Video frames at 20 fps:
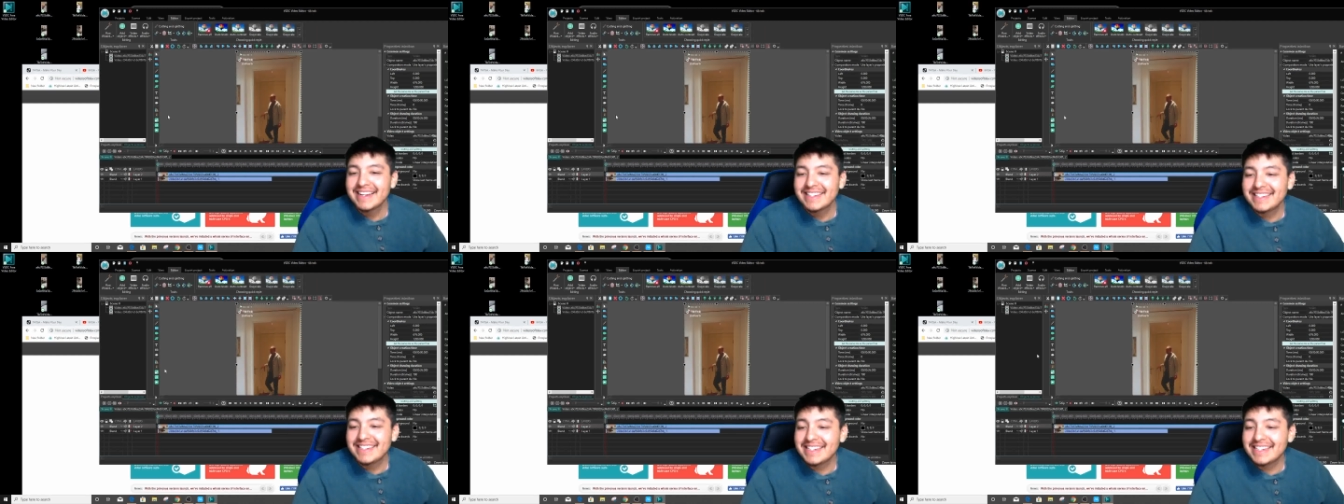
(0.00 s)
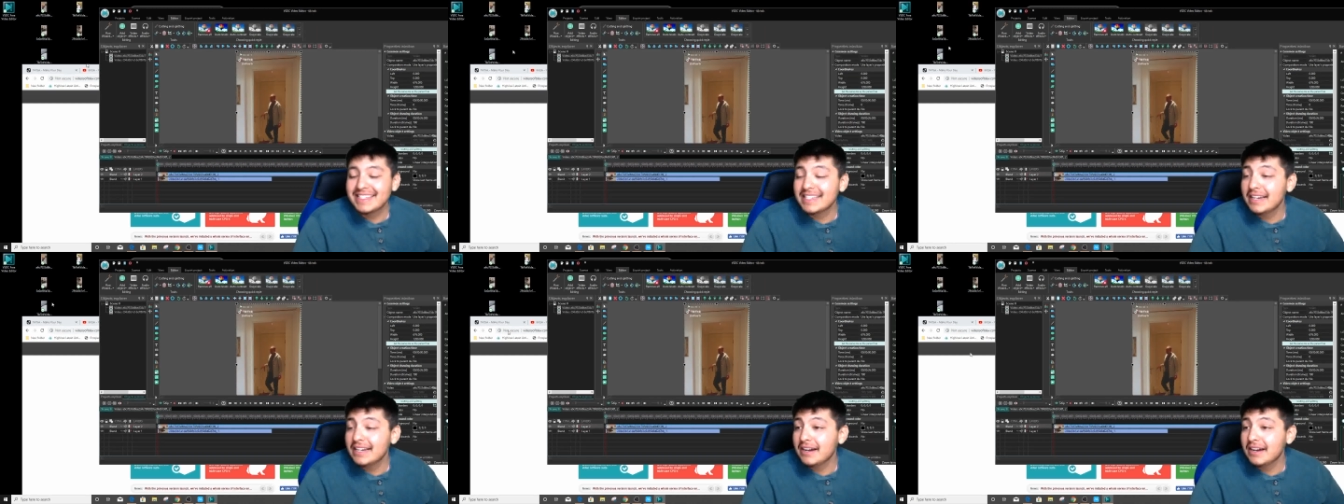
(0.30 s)

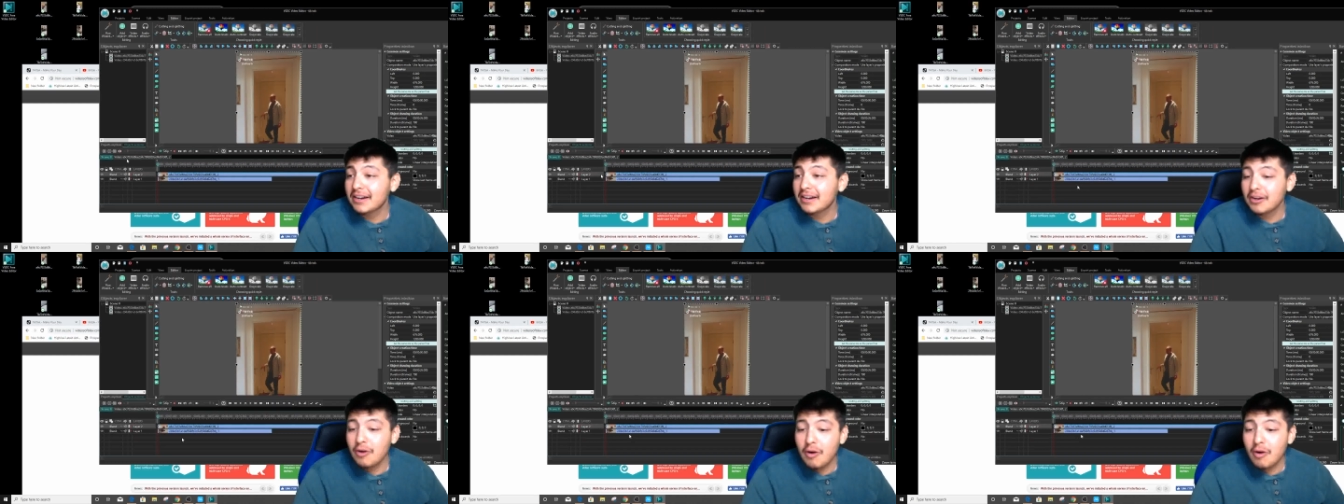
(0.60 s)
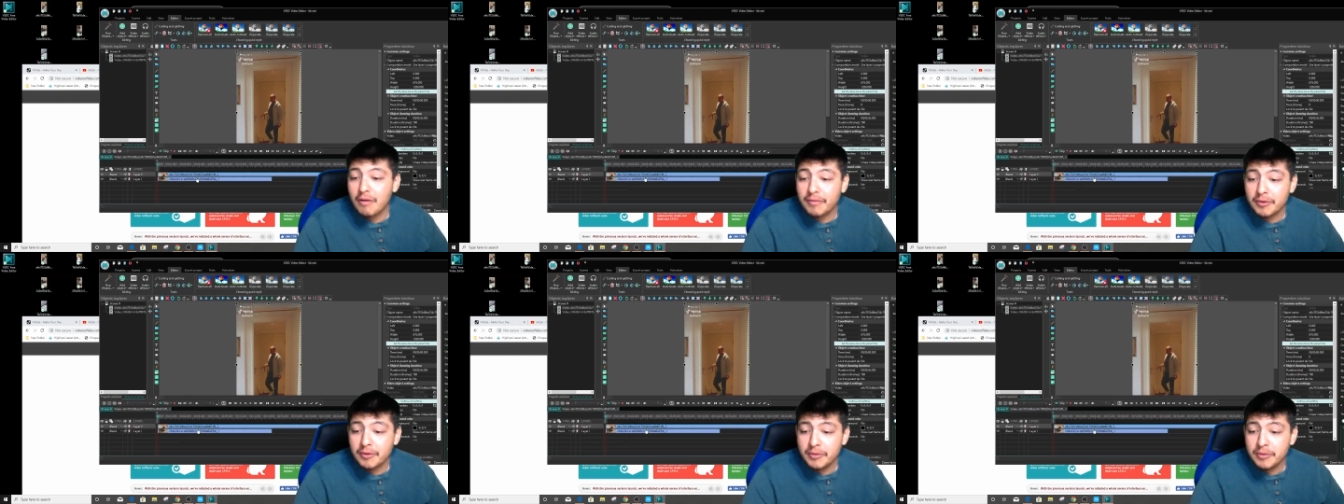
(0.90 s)
Just uh, go
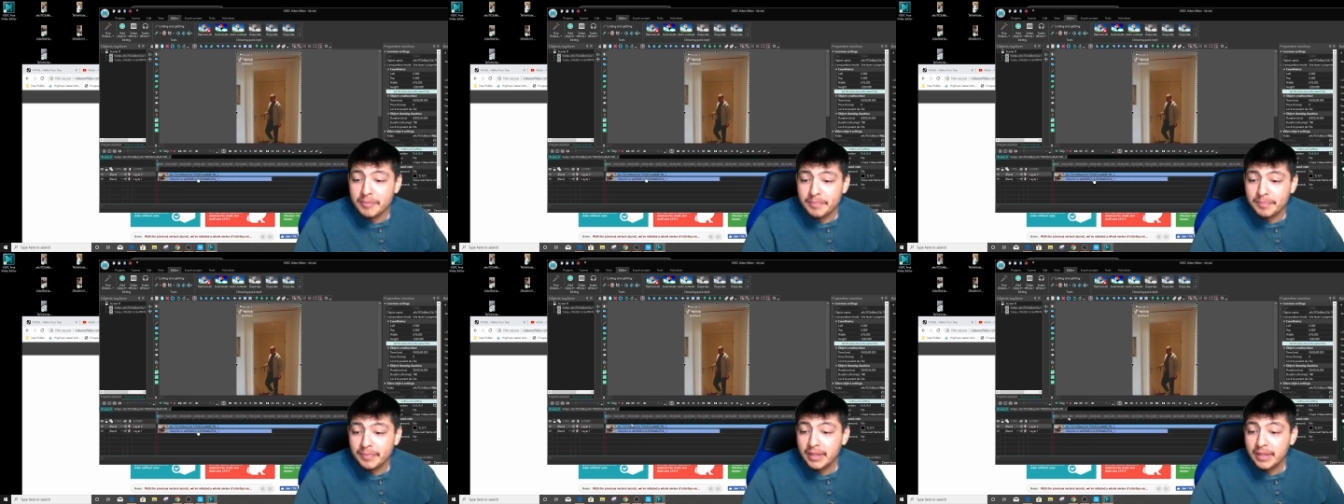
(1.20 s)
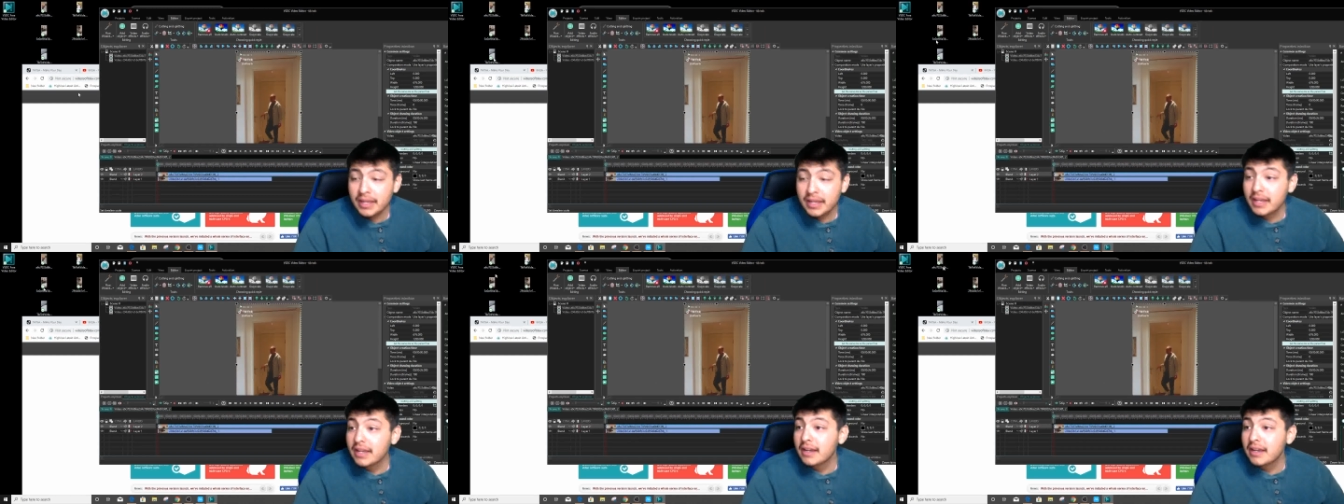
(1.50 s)
over them.
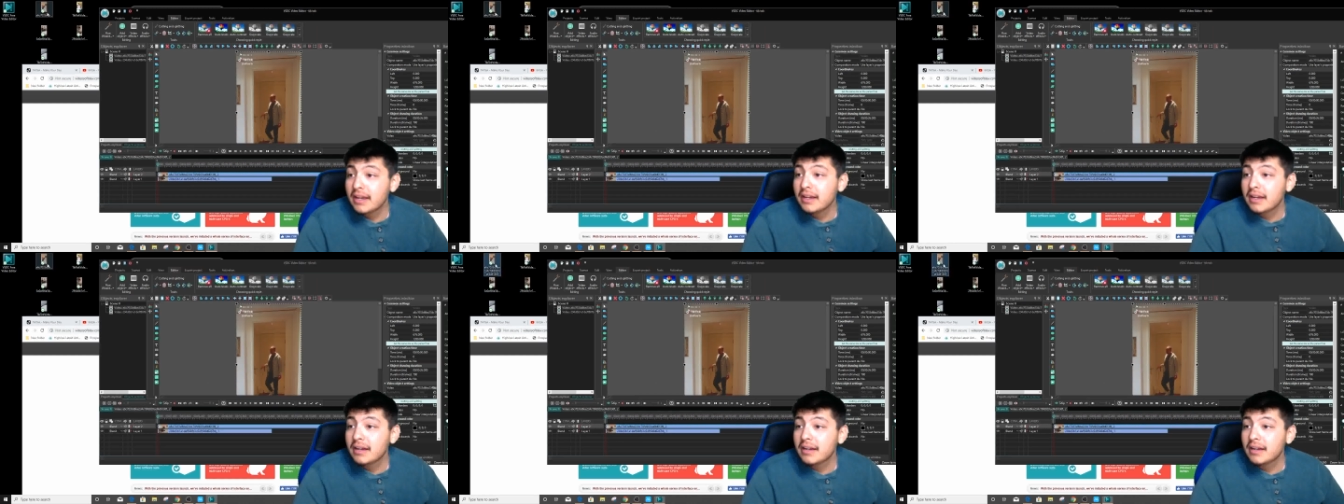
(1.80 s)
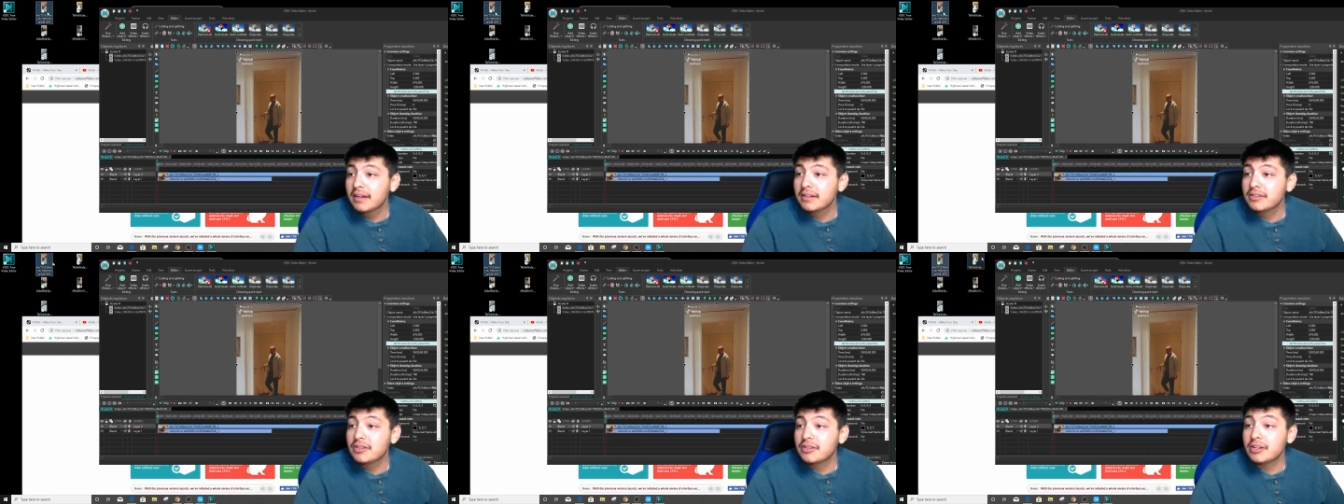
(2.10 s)

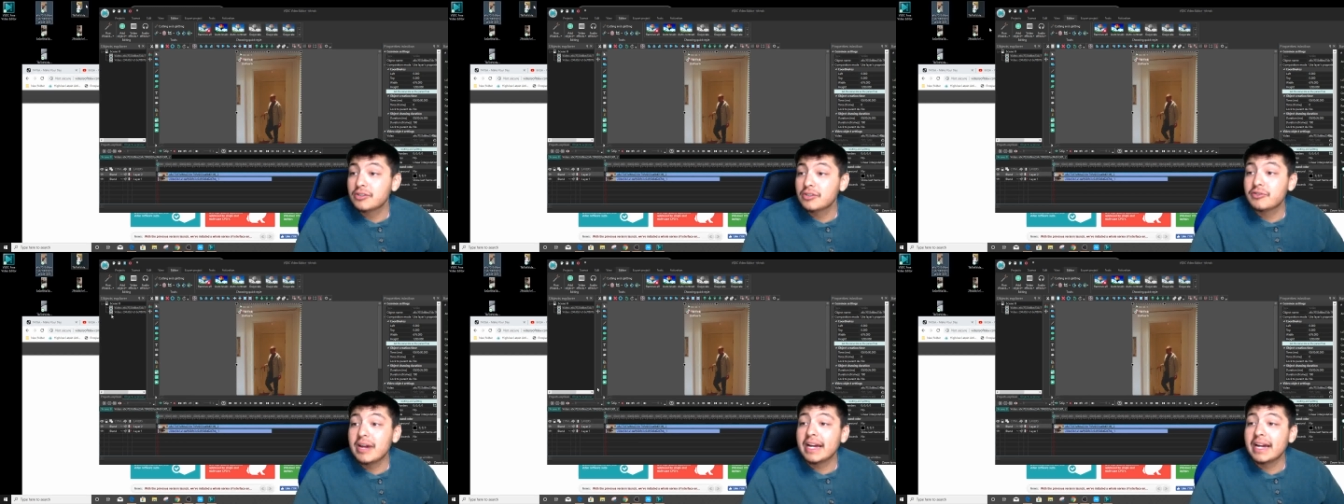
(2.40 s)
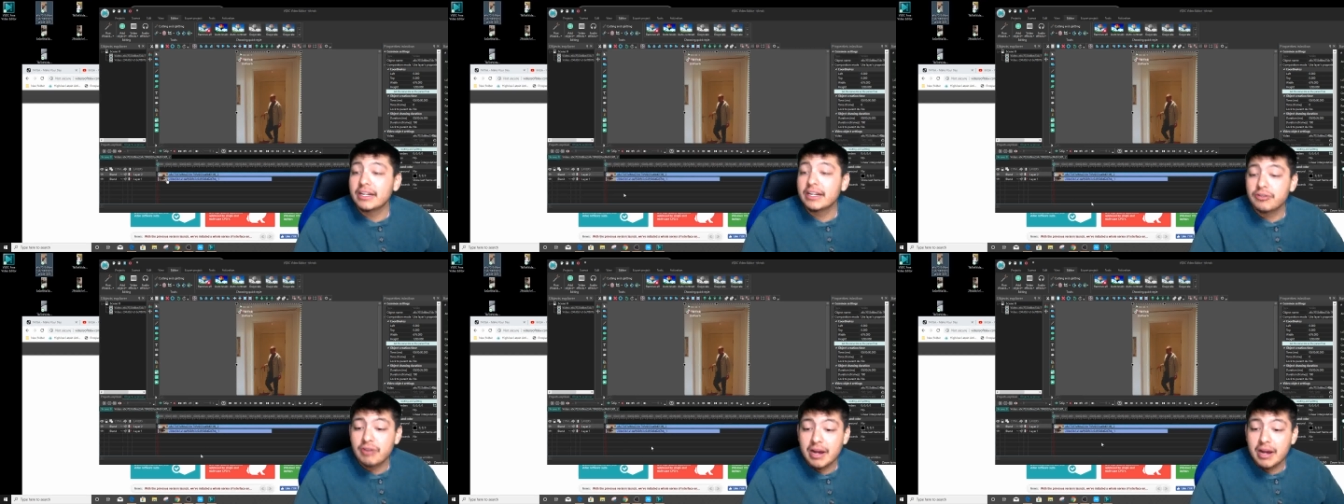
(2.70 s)
So
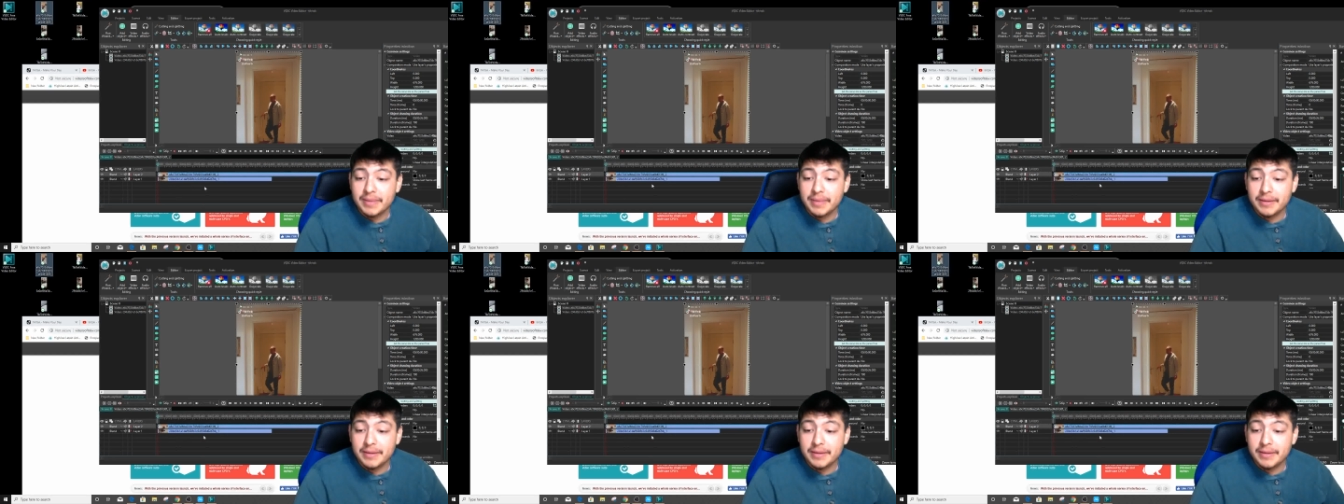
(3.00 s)
drag and drop.